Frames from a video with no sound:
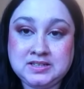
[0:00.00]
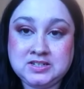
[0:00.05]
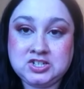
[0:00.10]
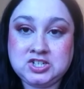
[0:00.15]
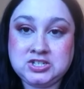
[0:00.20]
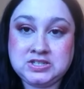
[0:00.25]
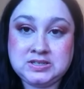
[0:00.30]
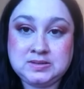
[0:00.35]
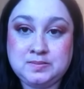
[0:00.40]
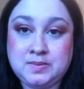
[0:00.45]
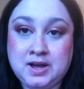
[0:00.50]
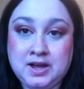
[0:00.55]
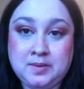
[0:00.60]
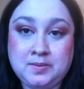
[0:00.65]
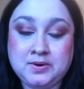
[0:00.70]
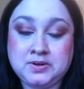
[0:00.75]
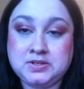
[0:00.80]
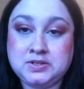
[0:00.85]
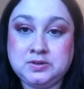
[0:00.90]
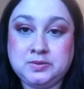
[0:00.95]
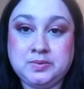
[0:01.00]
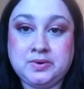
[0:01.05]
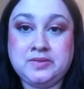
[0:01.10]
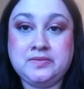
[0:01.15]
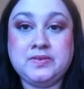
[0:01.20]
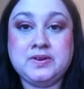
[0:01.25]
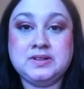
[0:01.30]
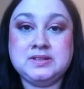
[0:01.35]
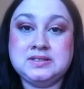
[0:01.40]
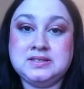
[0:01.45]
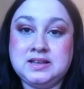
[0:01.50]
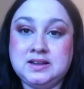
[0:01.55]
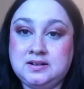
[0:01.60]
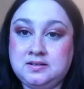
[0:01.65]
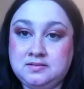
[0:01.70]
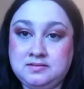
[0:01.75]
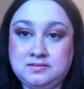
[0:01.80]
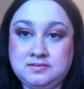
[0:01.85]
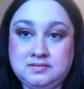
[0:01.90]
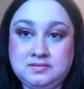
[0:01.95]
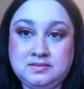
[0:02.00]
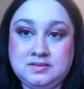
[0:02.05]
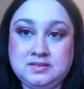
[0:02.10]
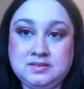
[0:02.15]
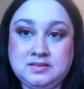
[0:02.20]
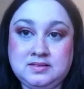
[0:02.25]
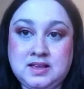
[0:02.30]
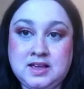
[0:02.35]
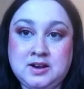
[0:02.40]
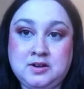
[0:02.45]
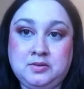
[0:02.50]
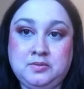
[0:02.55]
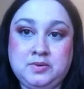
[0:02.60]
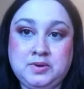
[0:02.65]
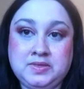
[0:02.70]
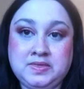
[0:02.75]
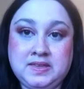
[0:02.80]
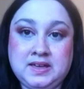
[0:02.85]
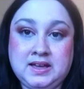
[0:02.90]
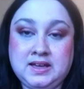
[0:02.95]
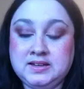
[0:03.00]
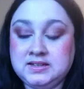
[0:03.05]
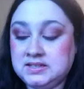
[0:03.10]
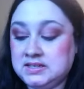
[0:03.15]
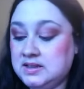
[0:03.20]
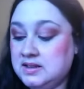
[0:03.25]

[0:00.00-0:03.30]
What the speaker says: That's just my personal preference. I don't want that.